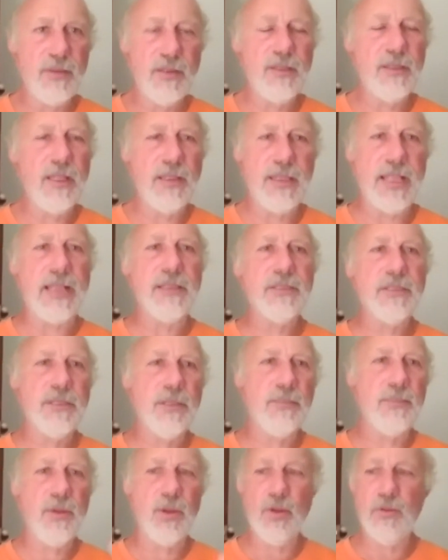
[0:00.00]
And that's
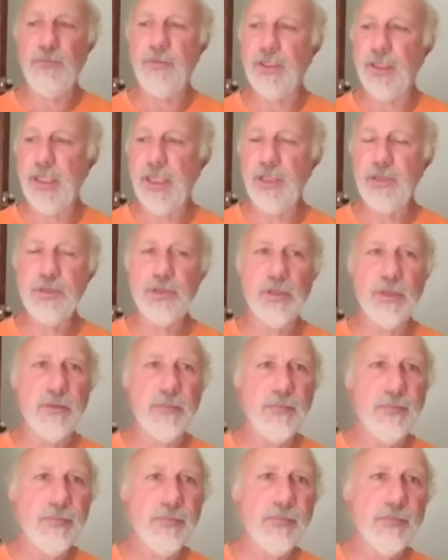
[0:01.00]
the purification.